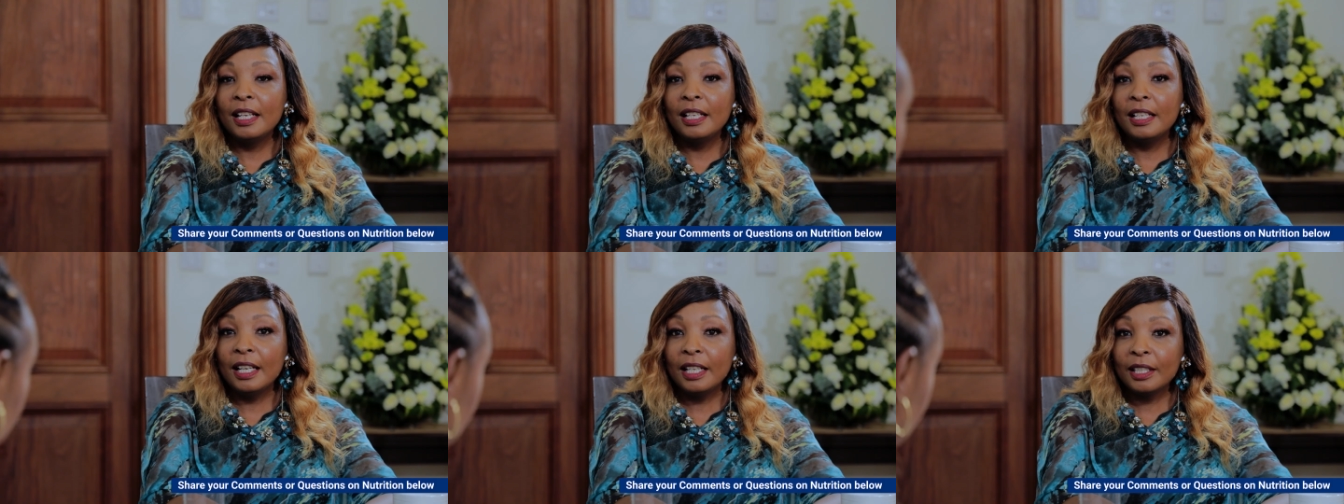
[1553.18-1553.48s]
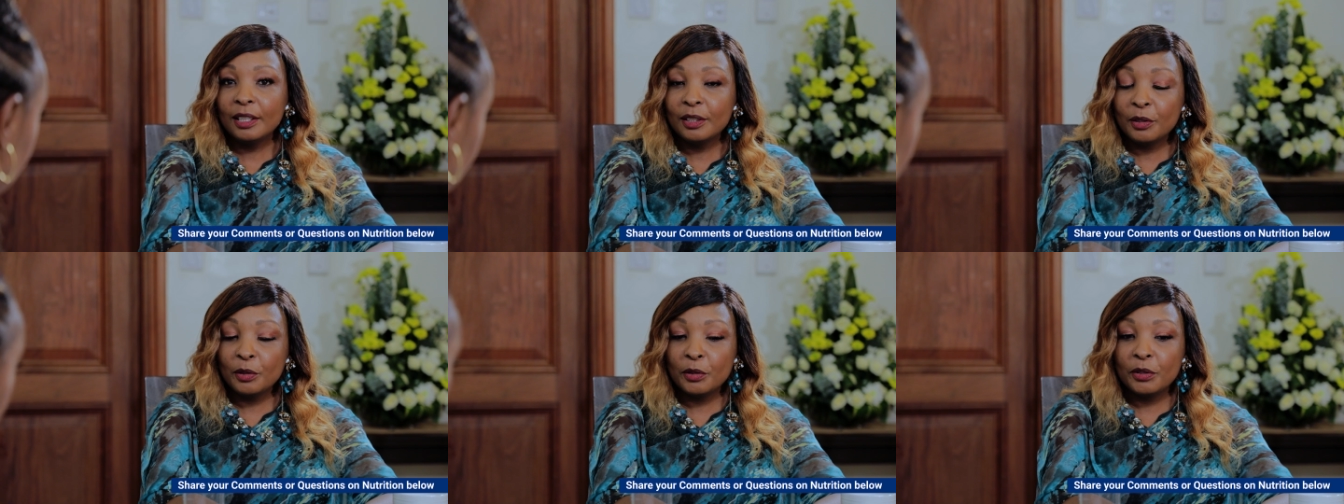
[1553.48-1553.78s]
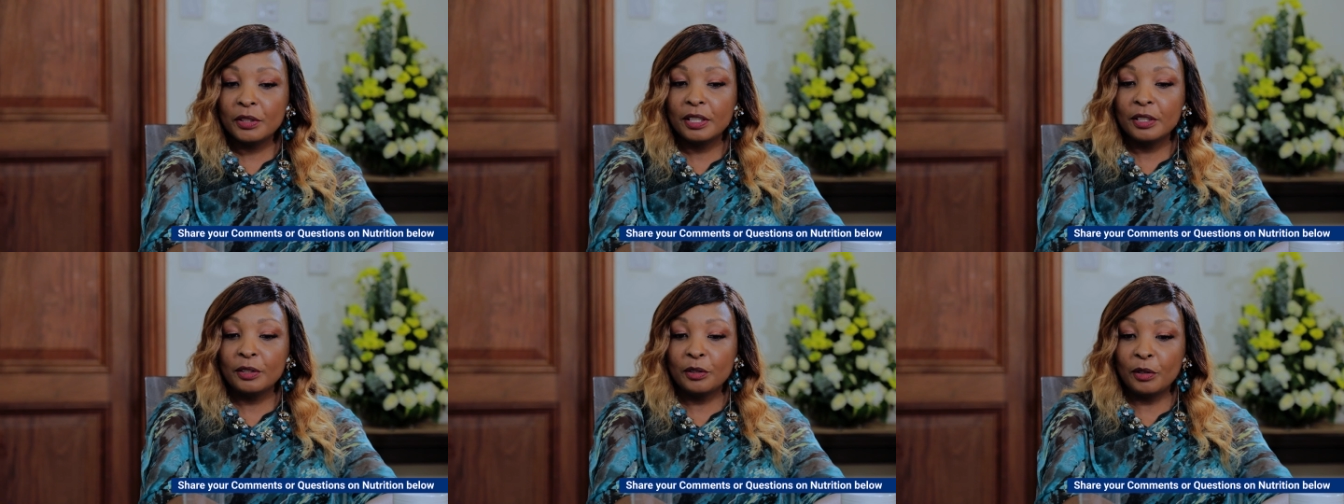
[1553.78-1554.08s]

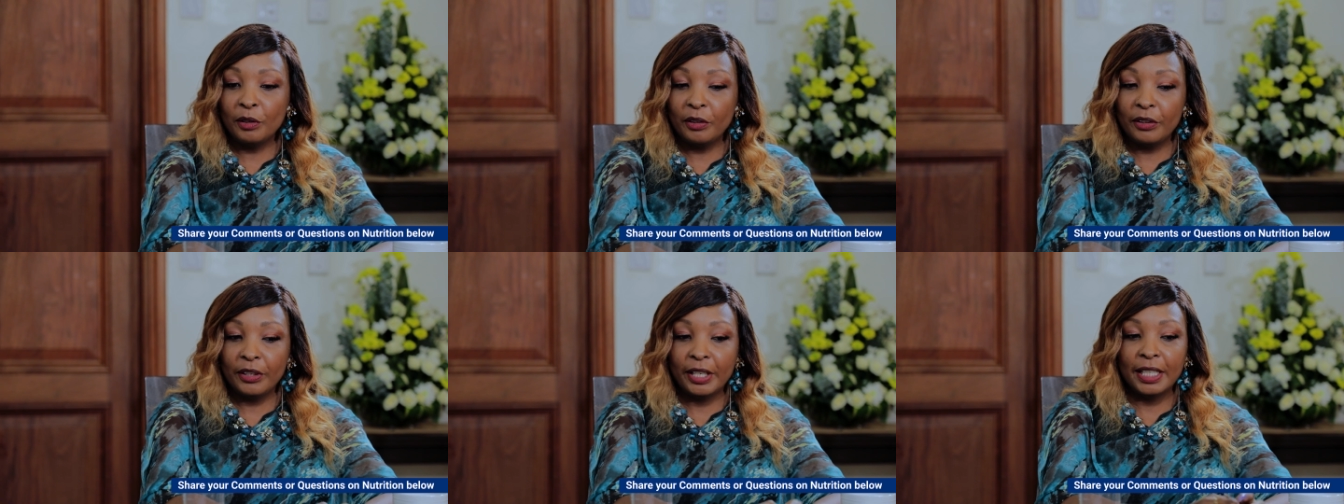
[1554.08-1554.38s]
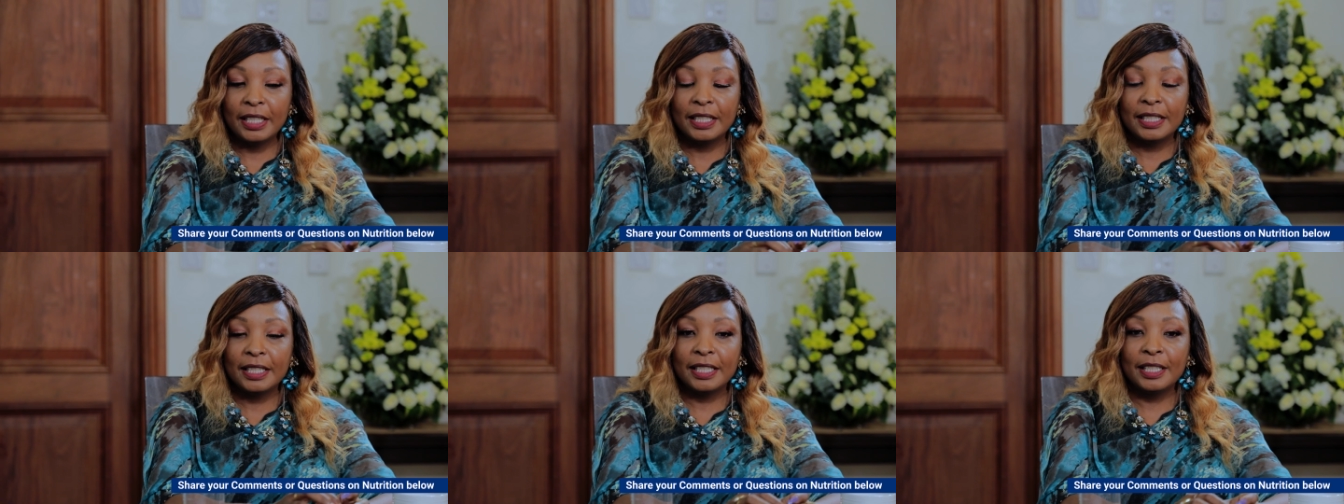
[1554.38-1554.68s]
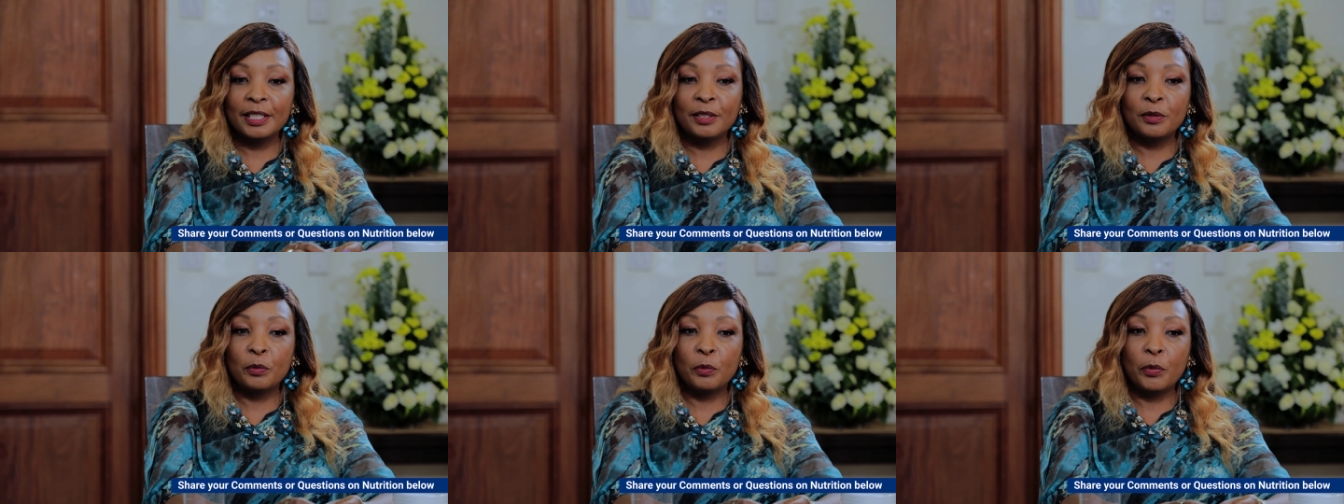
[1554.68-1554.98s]
Lactose intolerance
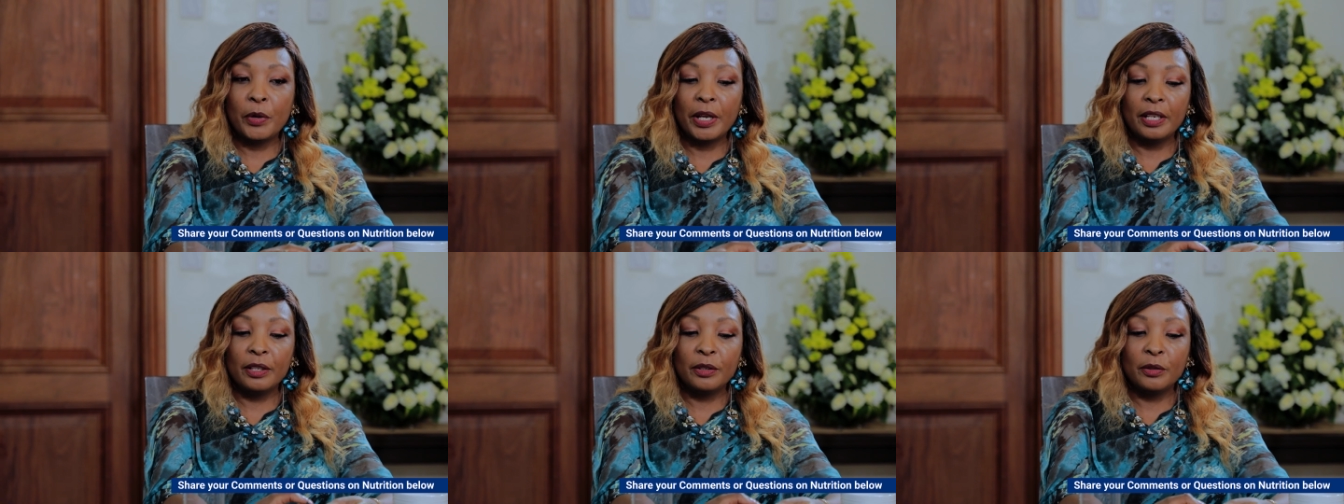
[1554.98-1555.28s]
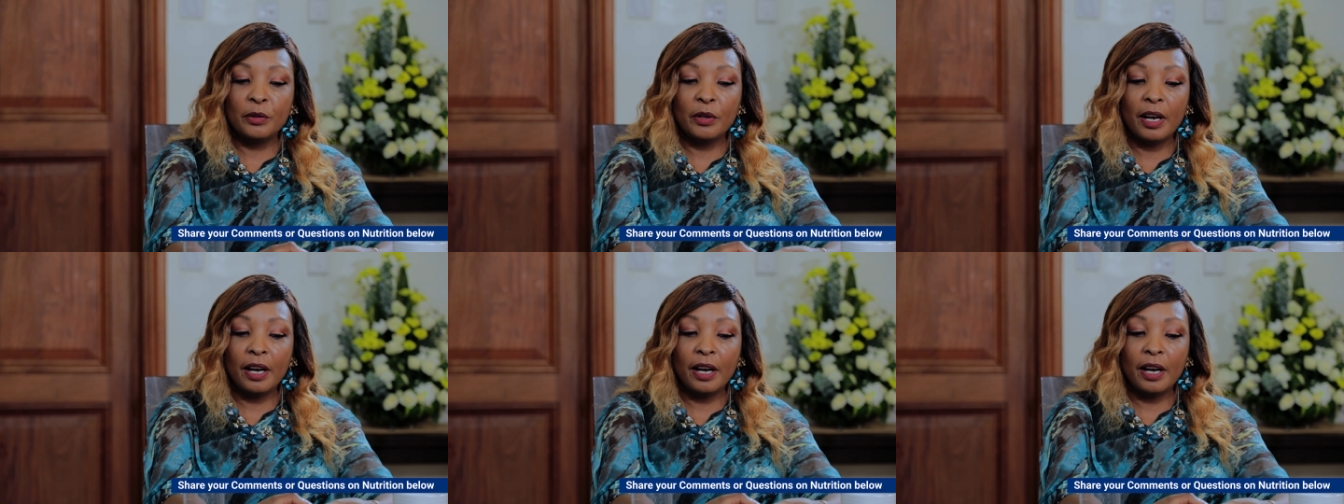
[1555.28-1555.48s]
is when you